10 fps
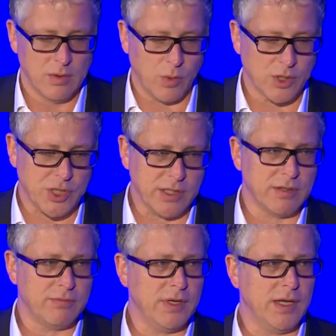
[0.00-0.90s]
watching
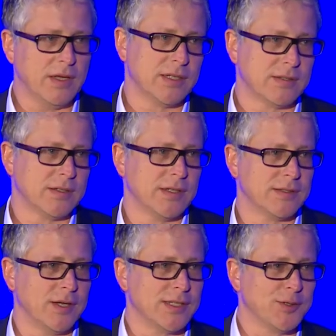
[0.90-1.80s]
TV is is,
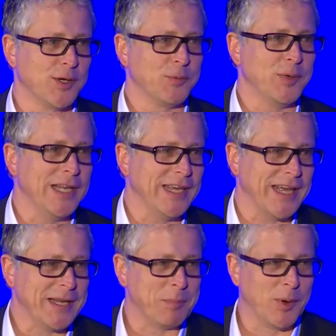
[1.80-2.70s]
is not really
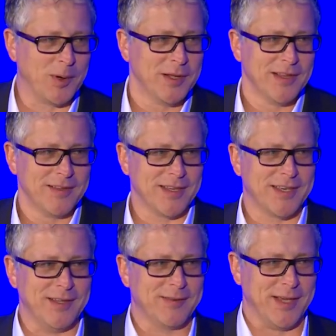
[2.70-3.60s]
anymore the
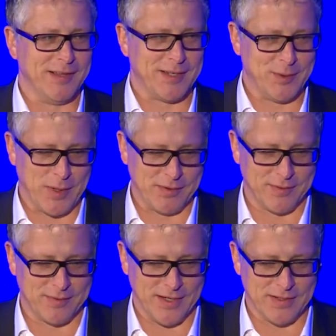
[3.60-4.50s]
key thing. They do other
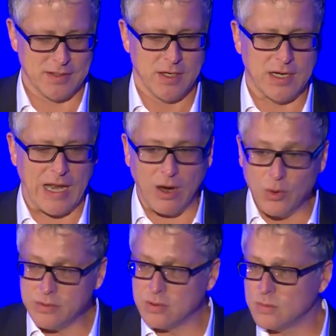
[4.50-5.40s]
things.
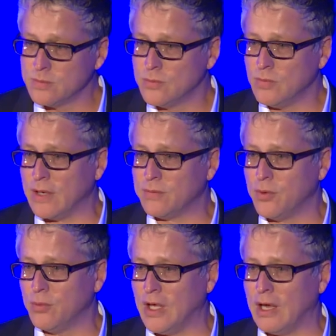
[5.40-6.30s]
Cloud. We have,
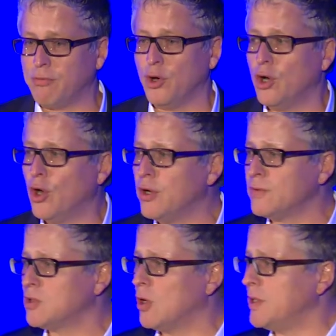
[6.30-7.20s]
we have heard a lot of
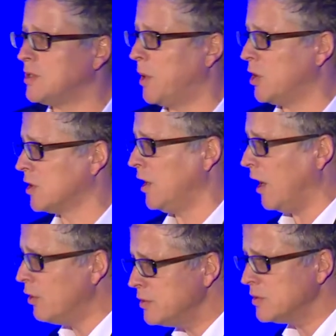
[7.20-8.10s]
stories about
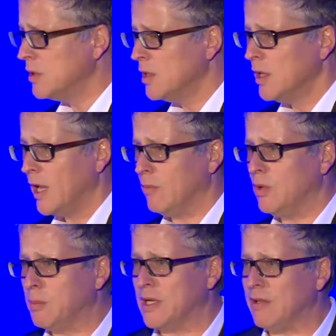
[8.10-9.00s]
cloud, and
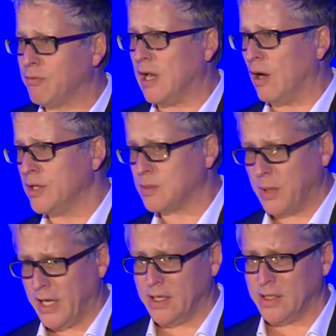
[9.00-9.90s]
we believe cloud is
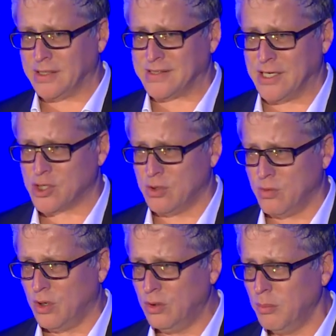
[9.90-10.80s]
playing an essential
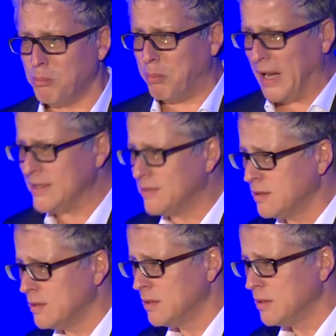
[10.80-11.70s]
role, but